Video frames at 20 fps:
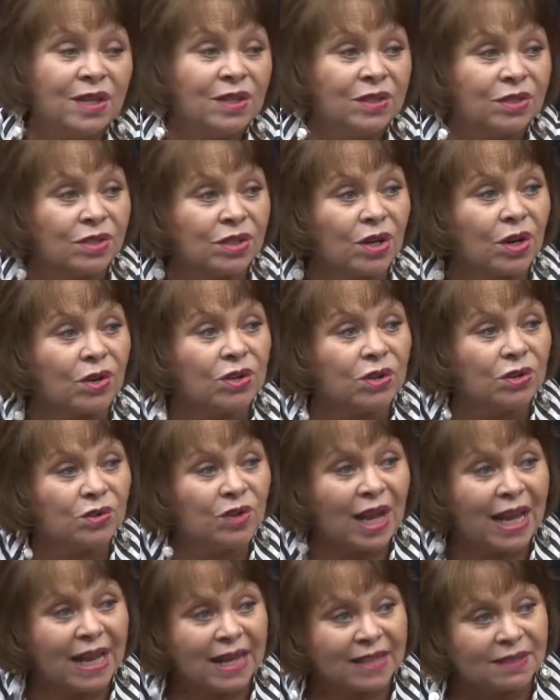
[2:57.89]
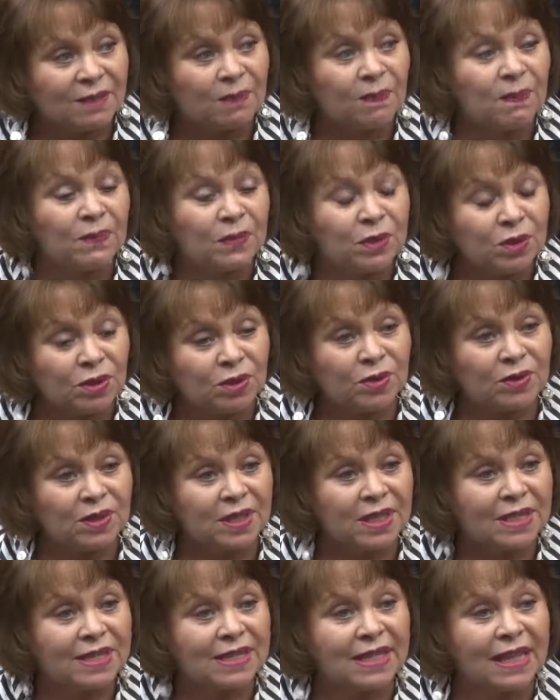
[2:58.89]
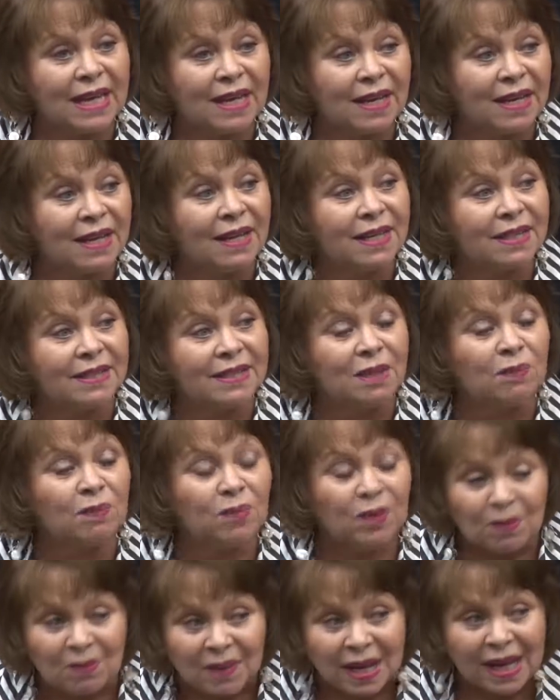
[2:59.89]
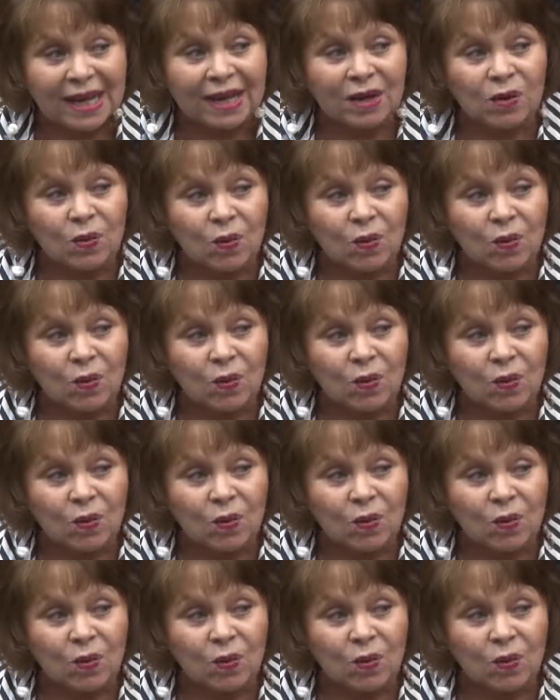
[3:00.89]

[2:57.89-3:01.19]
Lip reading: So you had to do this in a diplomatic